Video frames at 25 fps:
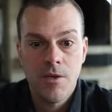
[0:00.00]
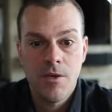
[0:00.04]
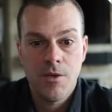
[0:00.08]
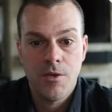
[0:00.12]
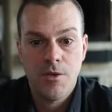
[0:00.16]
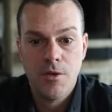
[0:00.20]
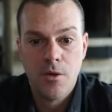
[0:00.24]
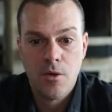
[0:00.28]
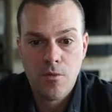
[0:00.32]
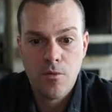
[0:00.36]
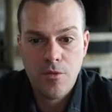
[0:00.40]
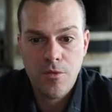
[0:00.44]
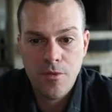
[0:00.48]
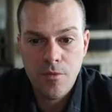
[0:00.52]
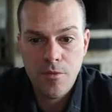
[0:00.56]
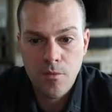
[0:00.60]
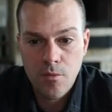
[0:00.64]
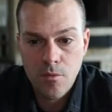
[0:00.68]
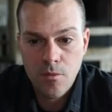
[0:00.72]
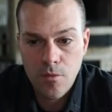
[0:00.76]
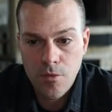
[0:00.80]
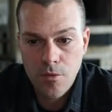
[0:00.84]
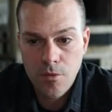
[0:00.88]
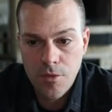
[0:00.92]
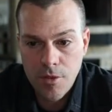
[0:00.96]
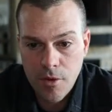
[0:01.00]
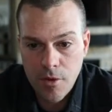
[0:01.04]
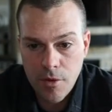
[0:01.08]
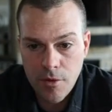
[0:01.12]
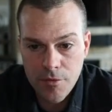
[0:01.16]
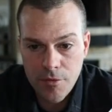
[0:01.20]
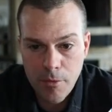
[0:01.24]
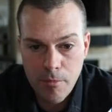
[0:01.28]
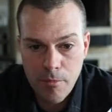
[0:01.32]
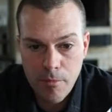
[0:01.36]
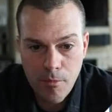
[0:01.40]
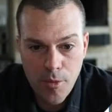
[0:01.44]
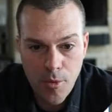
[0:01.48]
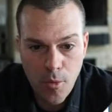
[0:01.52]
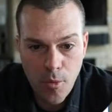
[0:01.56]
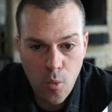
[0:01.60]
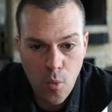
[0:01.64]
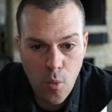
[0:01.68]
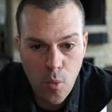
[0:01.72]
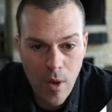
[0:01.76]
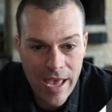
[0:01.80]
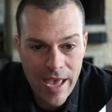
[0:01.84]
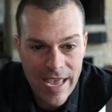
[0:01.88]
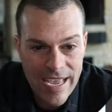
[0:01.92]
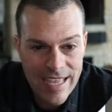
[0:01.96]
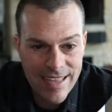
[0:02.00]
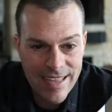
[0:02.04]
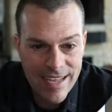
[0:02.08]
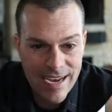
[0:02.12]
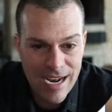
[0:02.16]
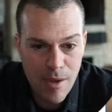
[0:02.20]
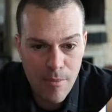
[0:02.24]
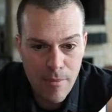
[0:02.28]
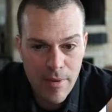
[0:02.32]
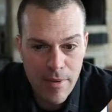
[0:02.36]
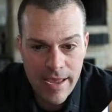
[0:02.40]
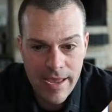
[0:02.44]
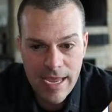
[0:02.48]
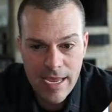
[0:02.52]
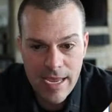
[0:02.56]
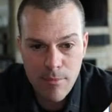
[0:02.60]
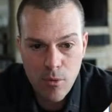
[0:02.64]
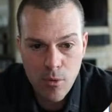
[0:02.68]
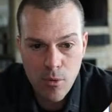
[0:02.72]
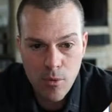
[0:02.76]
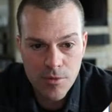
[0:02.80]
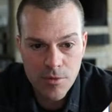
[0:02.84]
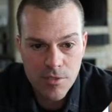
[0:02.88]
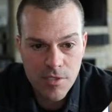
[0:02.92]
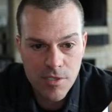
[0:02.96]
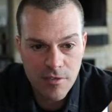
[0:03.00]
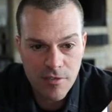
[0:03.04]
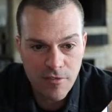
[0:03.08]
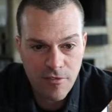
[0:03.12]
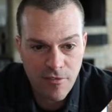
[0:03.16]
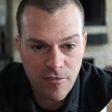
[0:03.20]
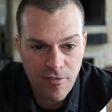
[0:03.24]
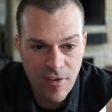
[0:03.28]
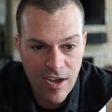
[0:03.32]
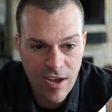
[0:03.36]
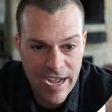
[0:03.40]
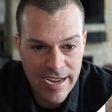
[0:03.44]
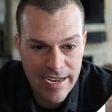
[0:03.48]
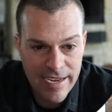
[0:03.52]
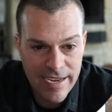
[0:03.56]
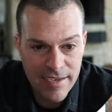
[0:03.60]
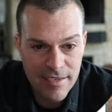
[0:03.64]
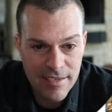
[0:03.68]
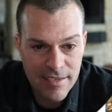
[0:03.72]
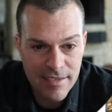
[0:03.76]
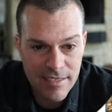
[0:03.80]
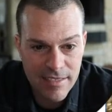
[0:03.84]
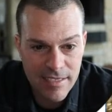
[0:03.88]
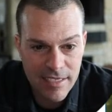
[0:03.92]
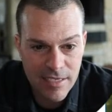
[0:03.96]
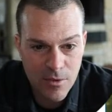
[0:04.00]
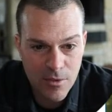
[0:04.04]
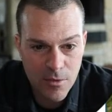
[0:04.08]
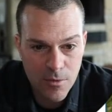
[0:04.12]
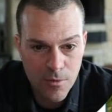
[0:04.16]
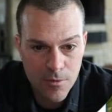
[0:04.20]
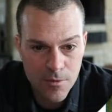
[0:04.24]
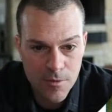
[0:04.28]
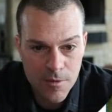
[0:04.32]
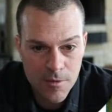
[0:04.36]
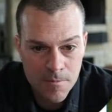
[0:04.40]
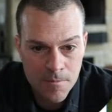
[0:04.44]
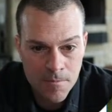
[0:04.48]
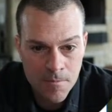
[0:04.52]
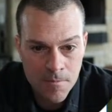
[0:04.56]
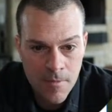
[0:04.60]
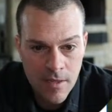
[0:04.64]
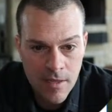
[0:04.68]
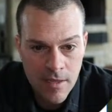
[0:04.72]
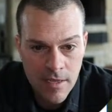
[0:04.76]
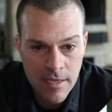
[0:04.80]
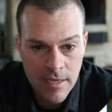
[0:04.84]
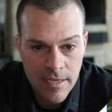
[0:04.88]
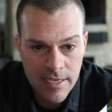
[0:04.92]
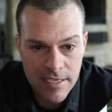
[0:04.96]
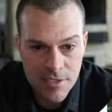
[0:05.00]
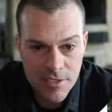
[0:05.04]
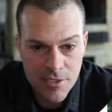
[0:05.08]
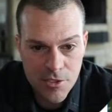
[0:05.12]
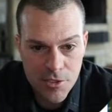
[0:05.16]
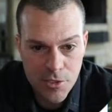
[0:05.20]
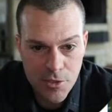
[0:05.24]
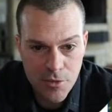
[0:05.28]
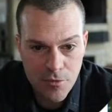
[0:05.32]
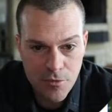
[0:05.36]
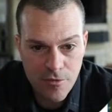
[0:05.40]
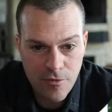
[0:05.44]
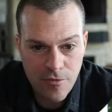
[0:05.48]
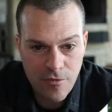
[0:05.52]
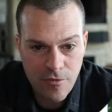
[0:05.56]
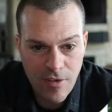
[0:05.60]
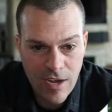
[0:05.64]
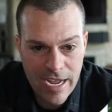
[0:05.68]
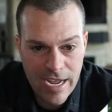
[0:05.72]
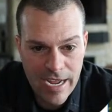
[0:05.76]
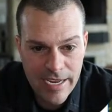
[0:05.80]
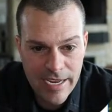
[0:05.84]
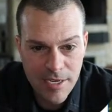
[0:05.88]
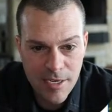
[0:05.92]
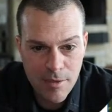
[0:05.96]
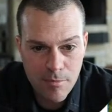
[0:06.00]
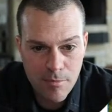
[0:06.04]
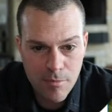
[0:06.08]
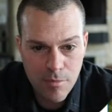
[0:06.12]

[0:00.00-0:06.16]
the way that I'm able to find deals is to find